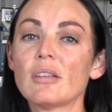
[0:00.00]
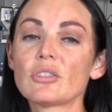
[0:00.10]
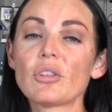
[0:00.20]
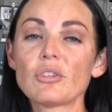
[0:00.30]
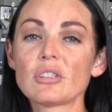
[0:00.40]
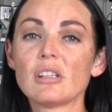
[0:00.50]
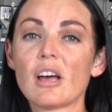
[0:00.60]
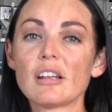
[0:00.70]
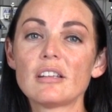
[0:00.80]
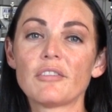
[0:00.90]
So there's a
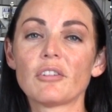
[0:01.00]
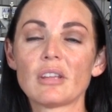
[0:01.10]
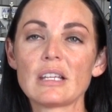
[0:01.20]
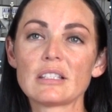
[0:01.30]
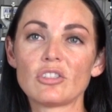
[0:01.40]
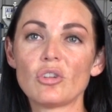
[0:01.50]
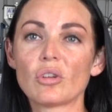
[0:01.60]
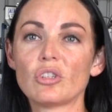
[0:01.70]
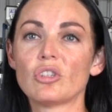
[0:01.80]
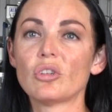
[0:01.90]
lot of different things that you
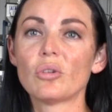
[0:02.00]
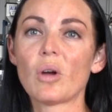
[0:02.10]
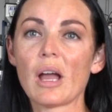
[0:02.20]
can do.